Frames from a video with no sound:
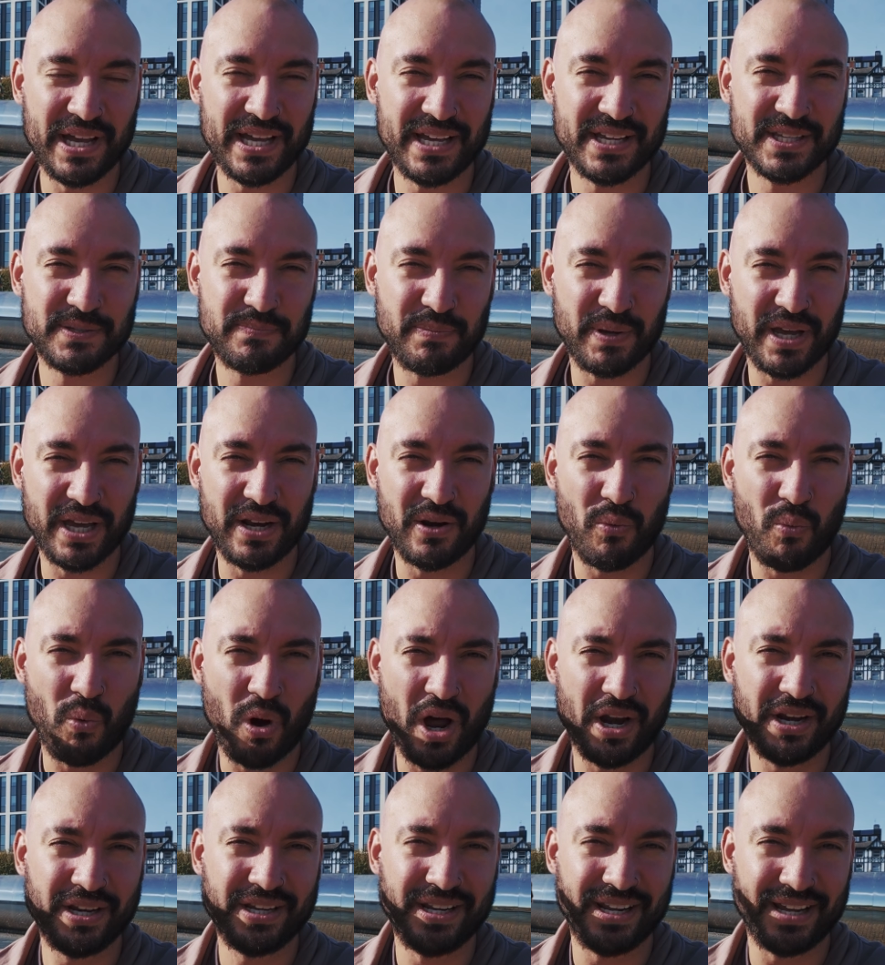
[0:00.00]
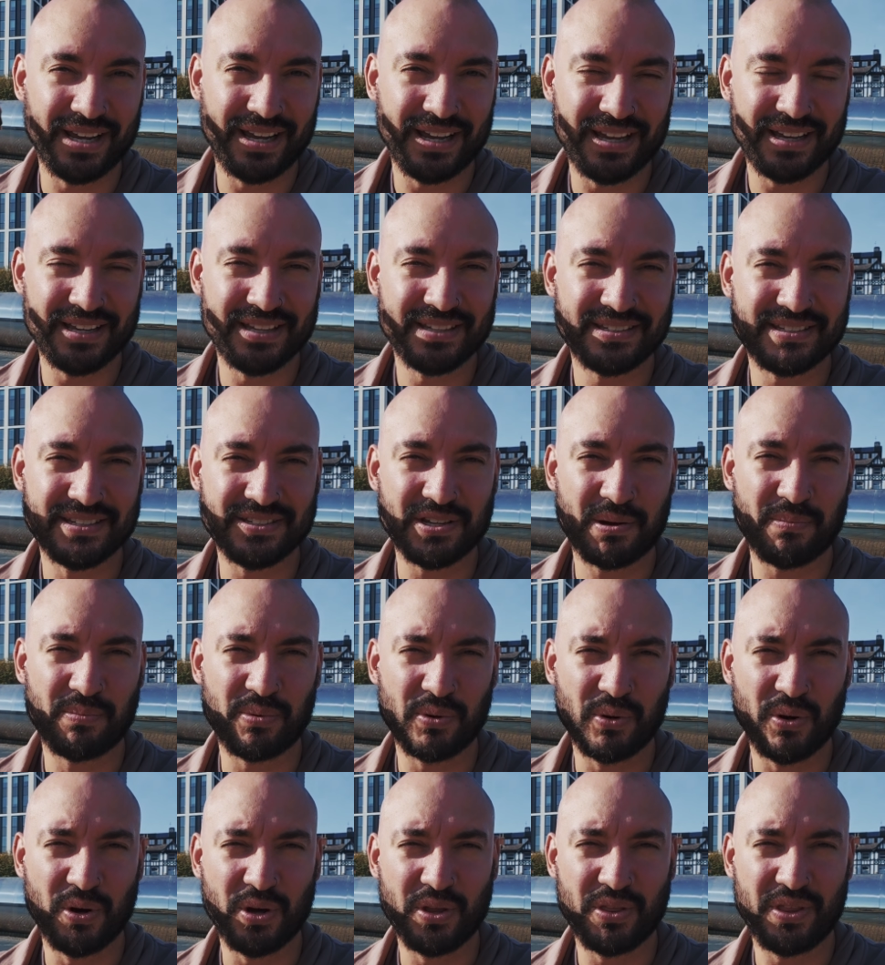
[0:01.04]
it has been 1 year since I
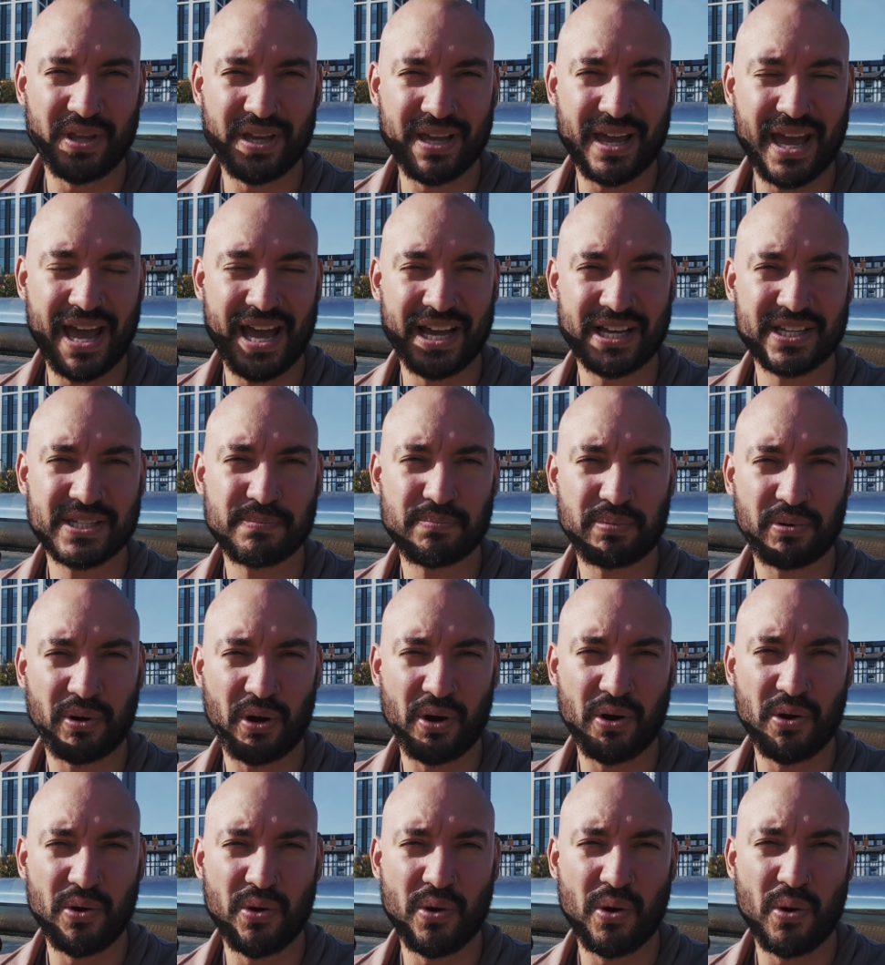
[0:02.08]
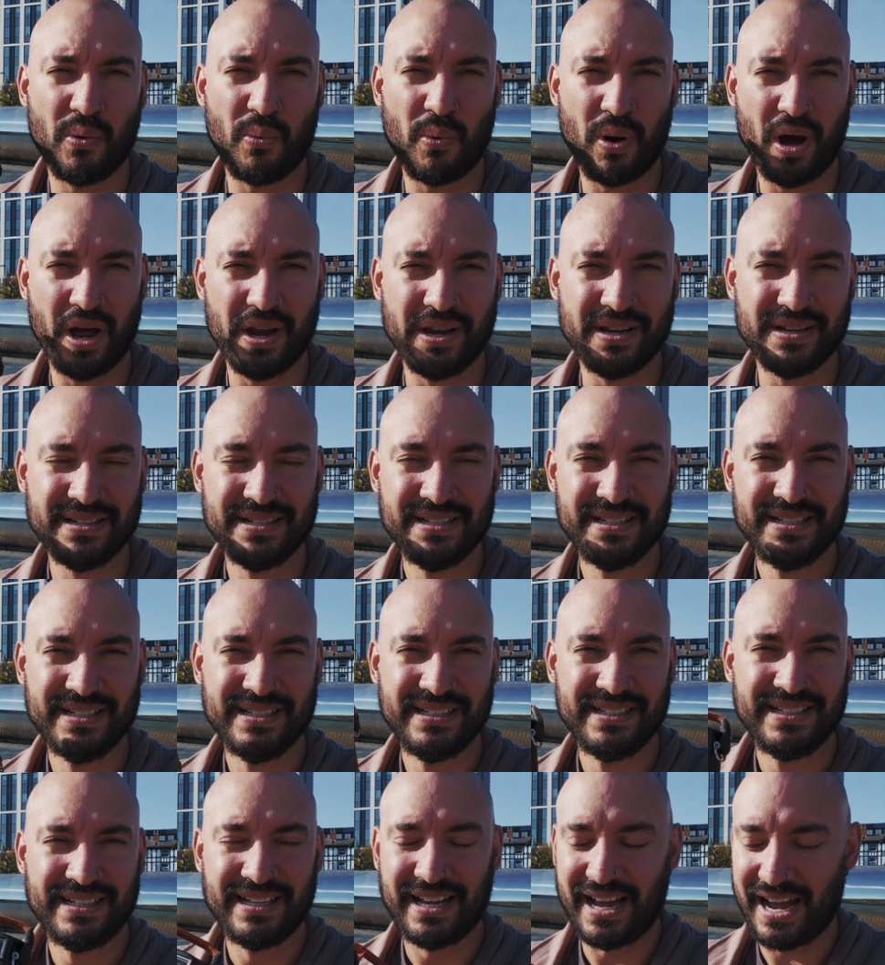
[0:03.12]
brought the X-Pro1,
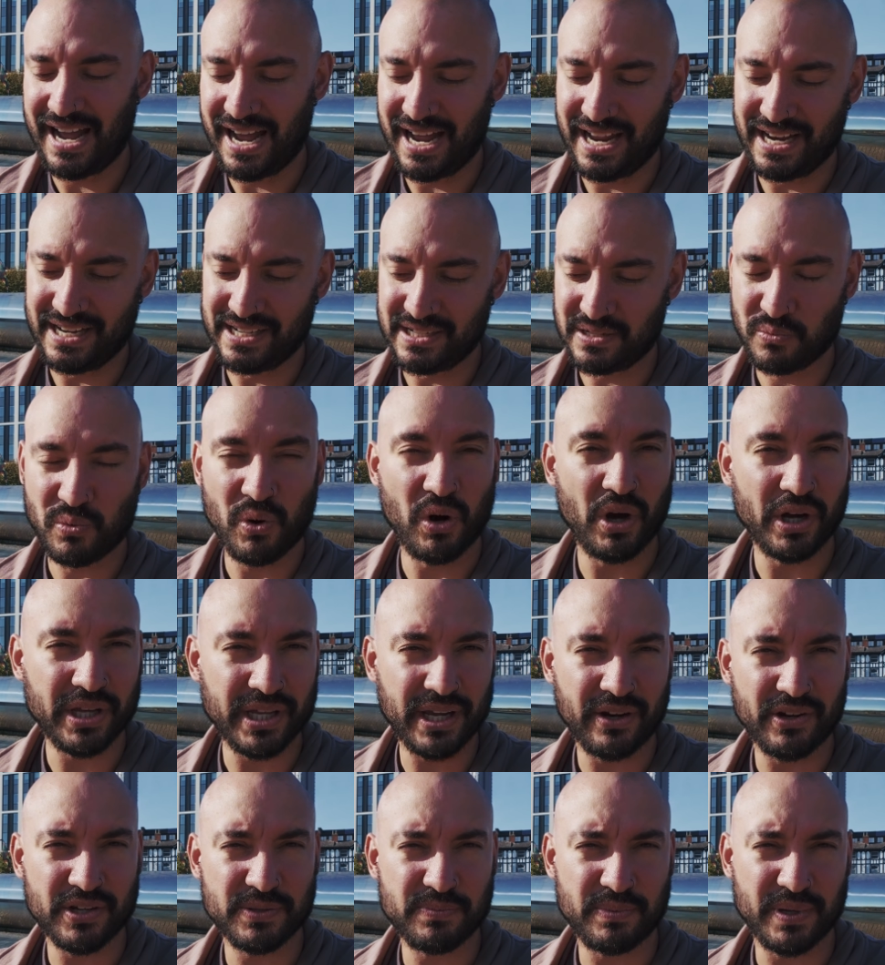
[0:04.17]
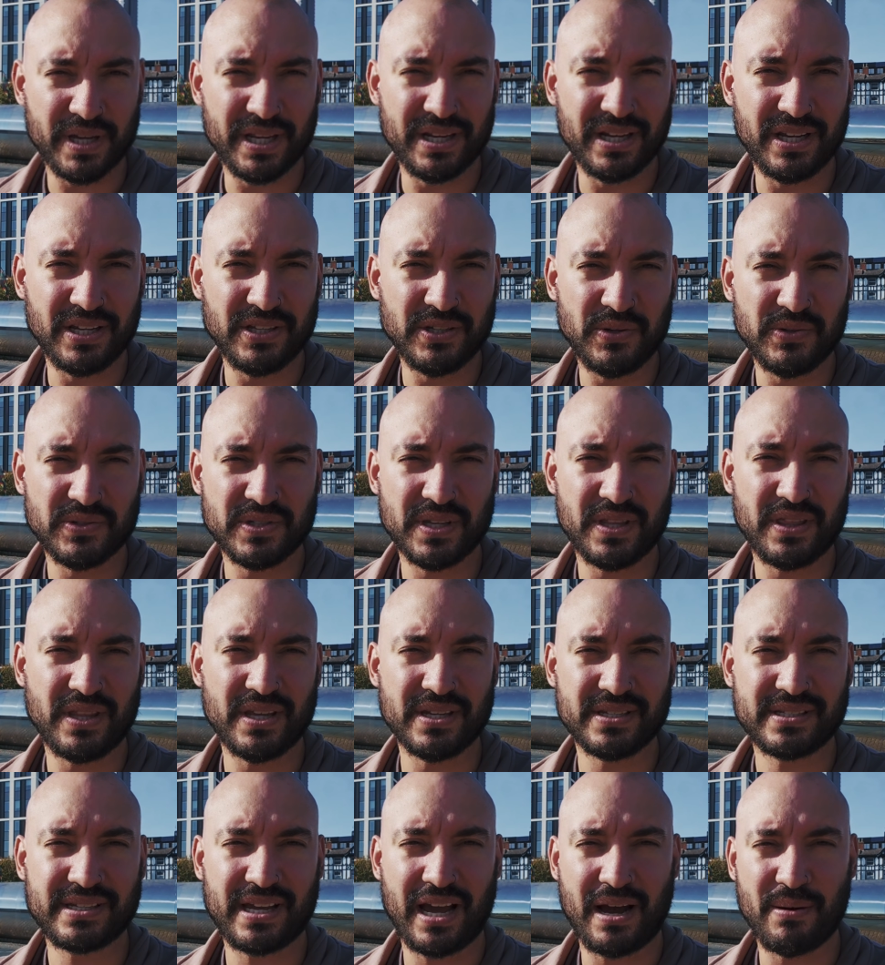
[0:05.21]
and what a year it's been using
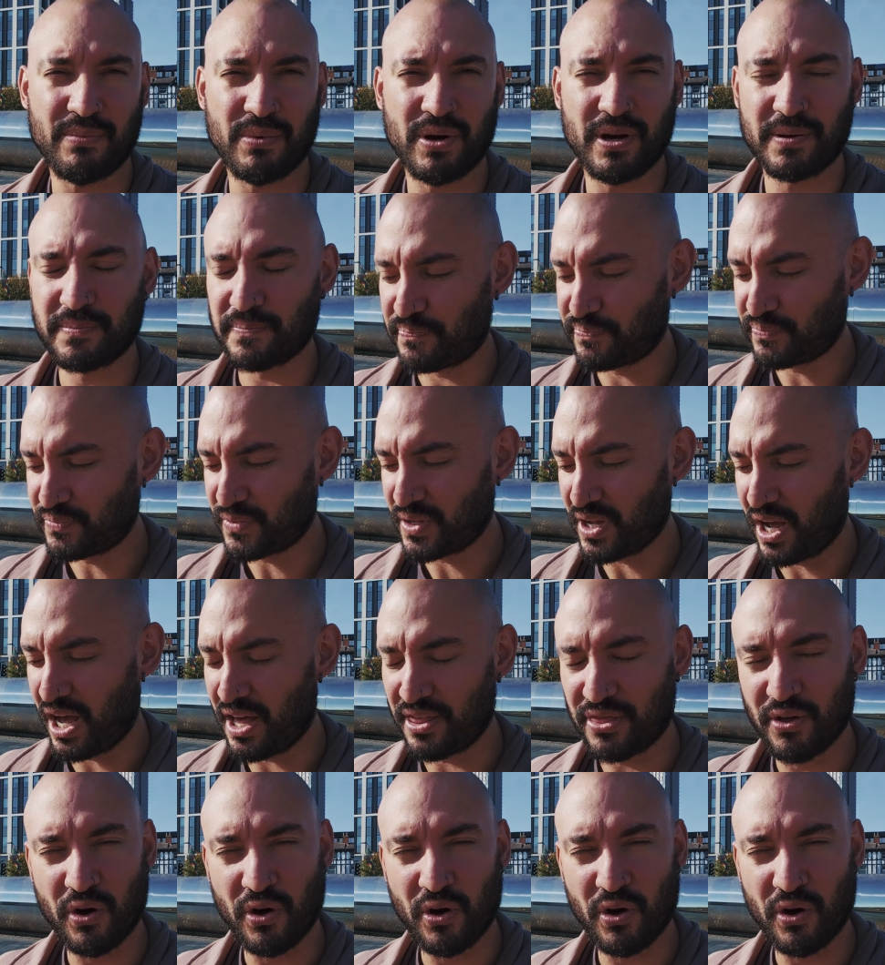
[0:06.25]
this camera. I